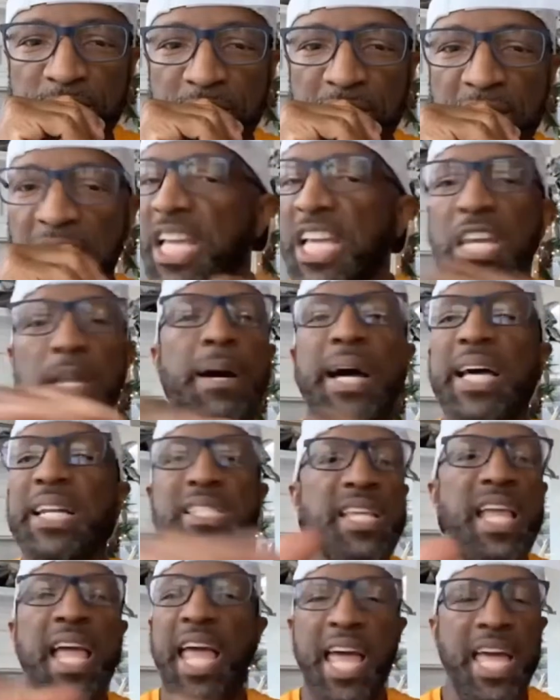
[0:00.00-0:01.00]
Anybody
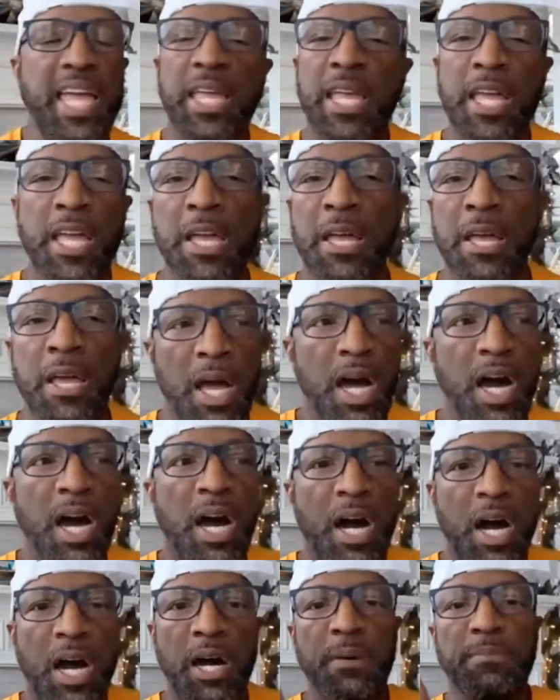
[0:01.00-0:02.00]
say, hey,
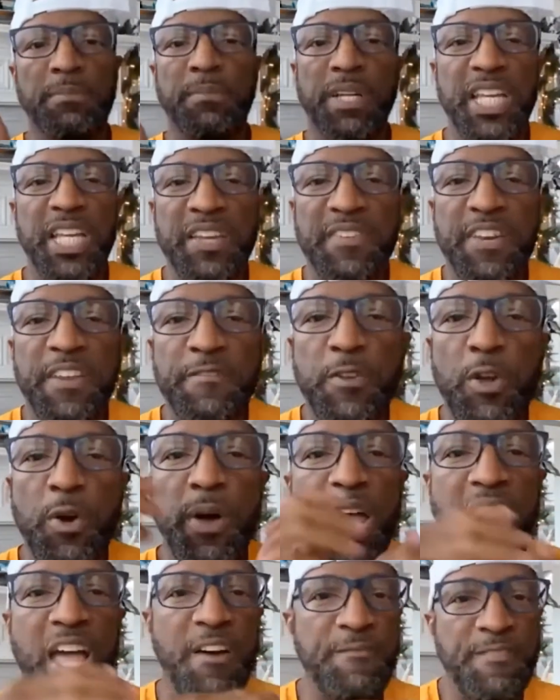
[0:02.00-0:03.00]
even if you
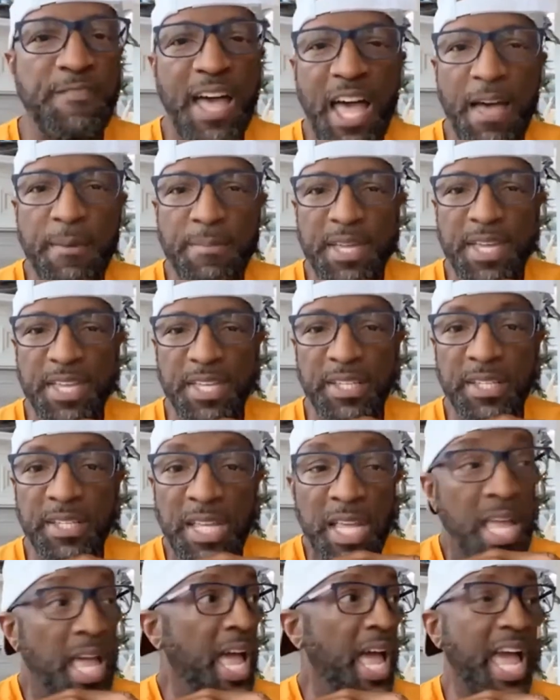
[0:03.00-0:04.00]
don't have 5 million,
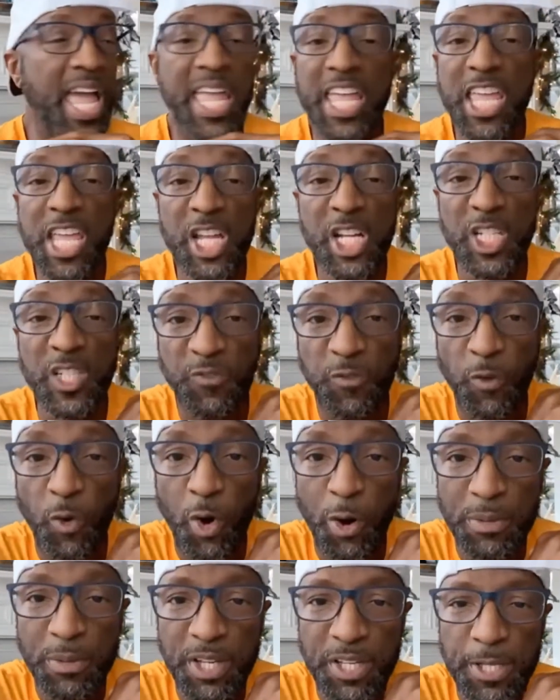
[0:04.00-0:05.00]
hey, here's
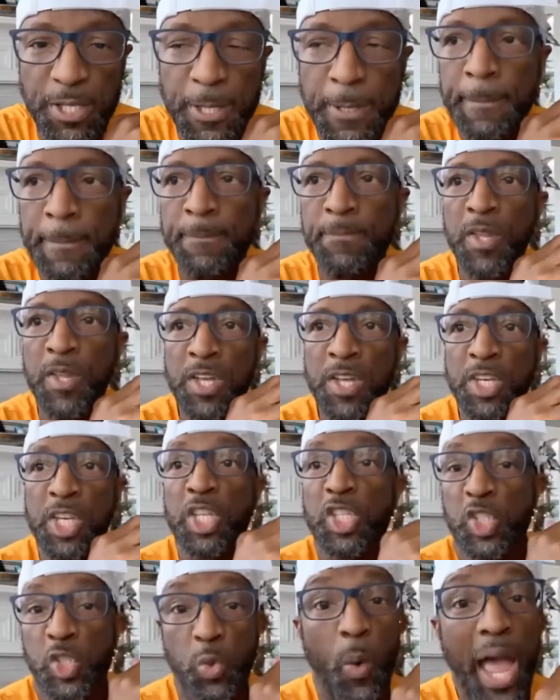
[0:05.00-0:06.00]
4 million.
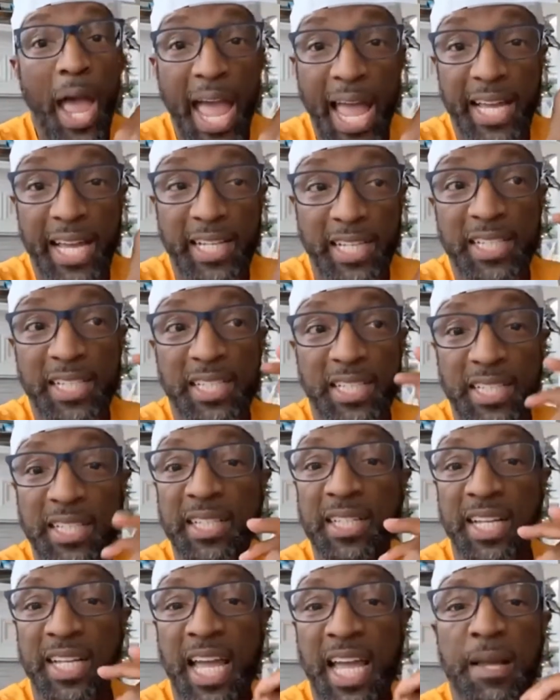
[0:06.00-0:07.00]
The SWAC
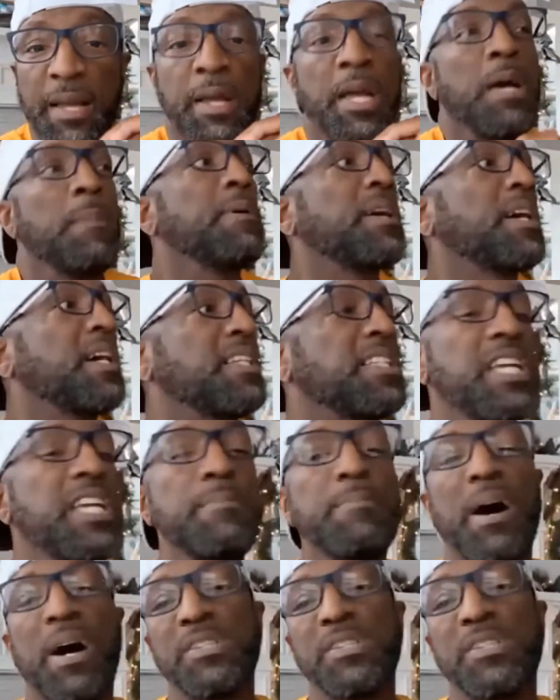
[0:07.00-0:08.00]
could have gave, because he
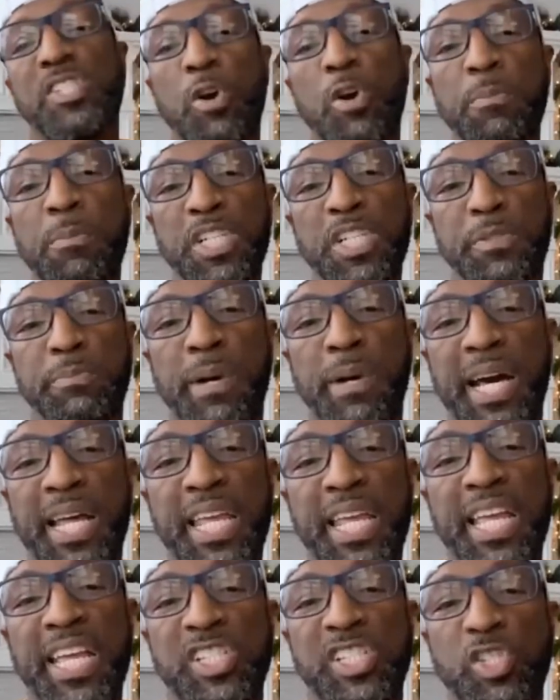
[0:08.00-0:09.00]
bought so much
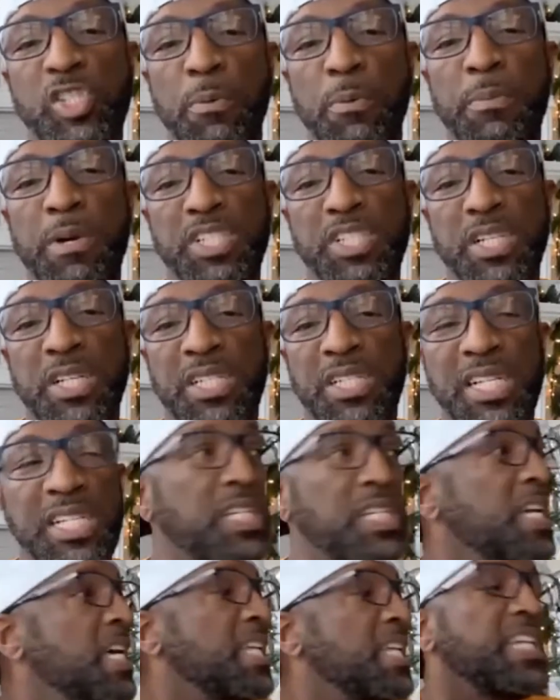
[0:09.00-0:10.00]
money and so much
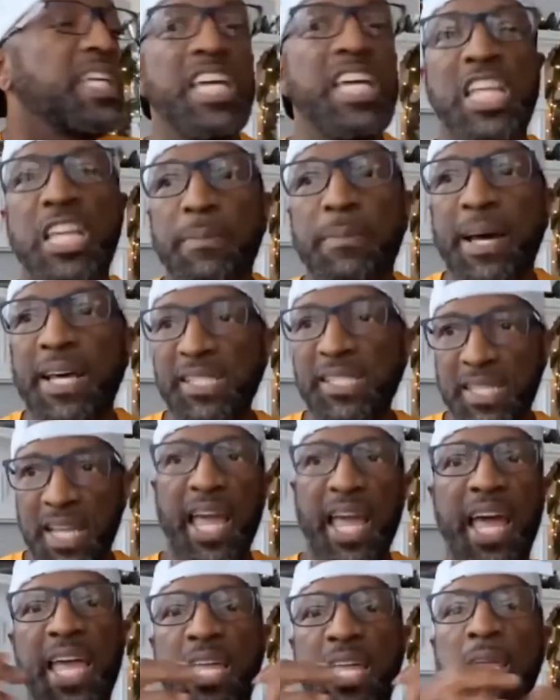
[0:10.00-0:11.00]
attention. Did anybody
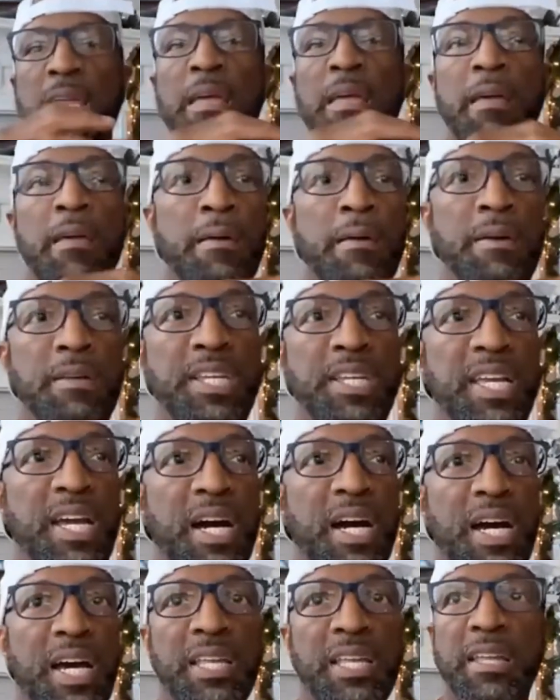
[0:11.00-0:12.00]
say, hey,
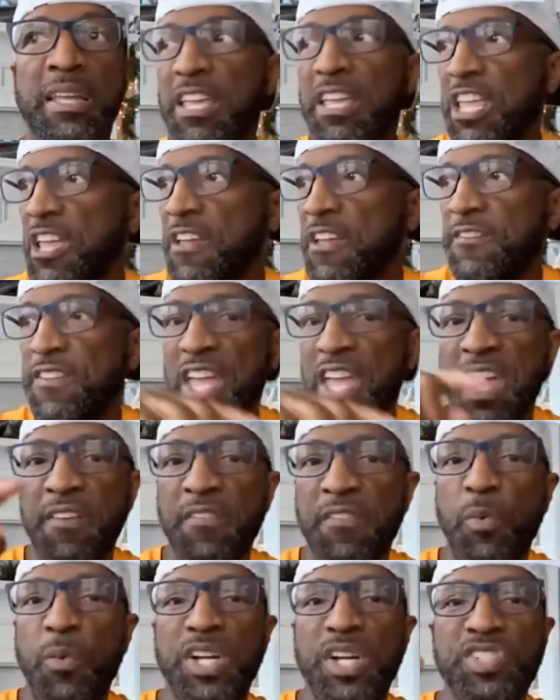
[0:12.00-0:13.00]
Deion, if
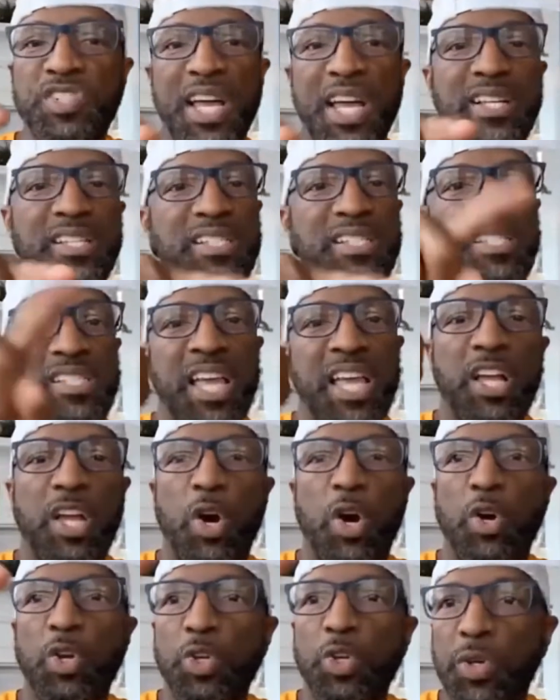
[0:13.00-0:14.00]
everywhere Jackson State
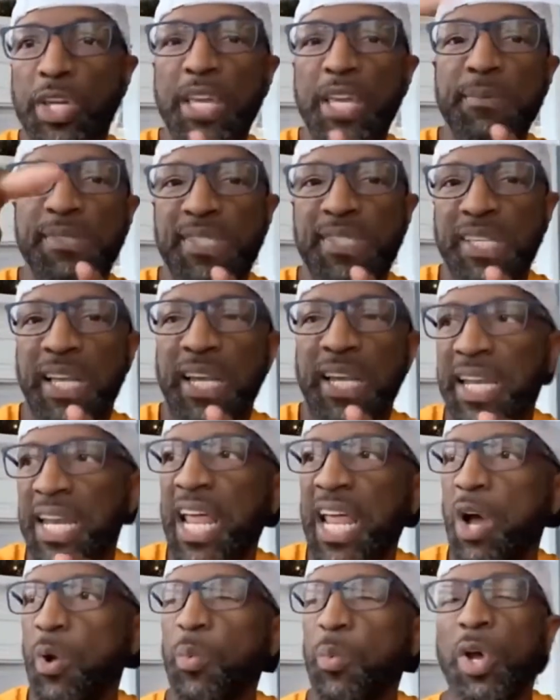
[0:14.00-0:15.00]
go, you keep selling
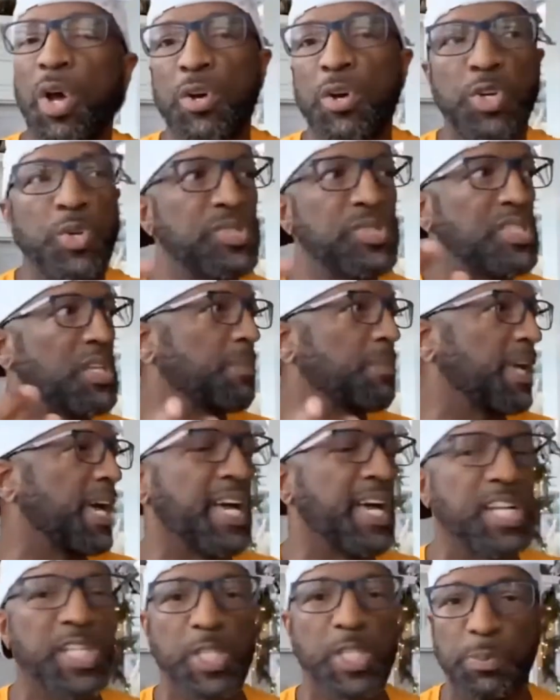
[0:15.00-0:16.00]
out, we're going to do some
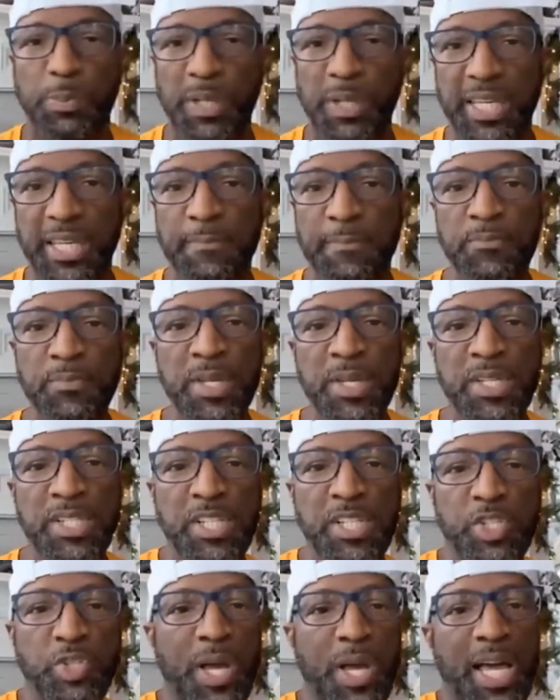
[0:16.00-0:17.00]
kind of split
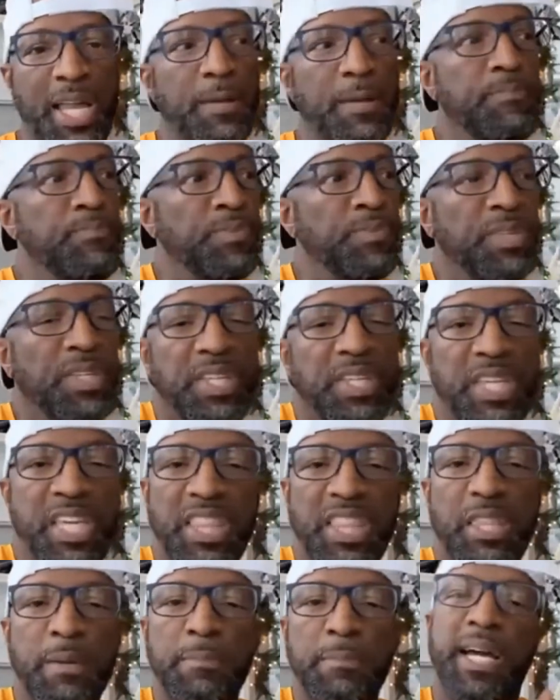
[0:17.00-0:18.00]
to try to
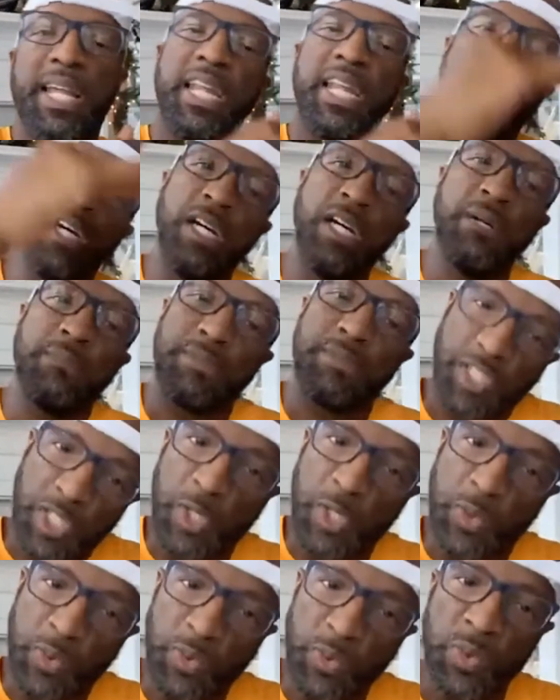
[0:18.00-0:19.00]
get the money up
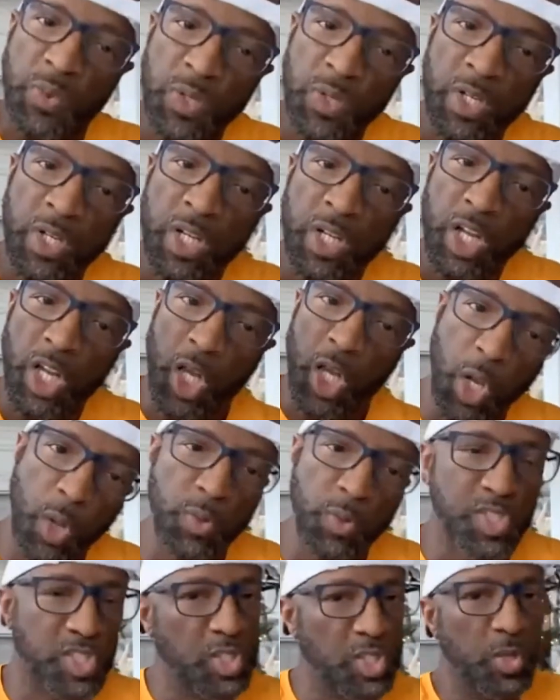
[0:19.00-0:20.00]
to
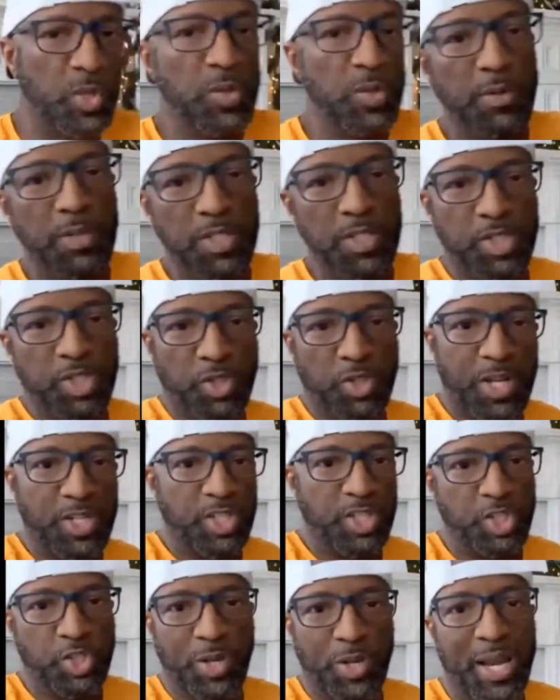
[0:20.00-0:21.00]
close to
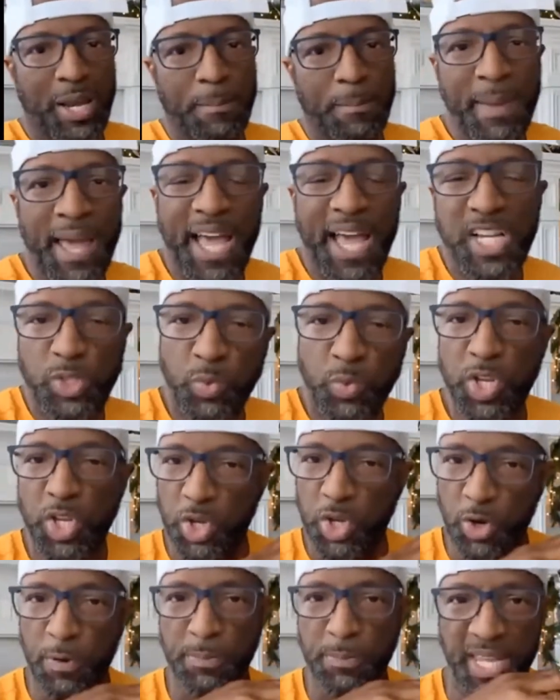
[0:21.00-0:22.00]
try to match what
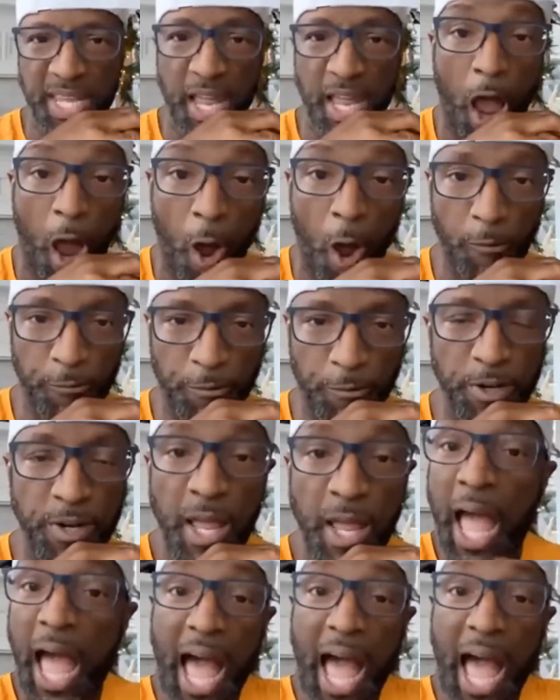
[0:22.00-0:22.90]
you're being offered.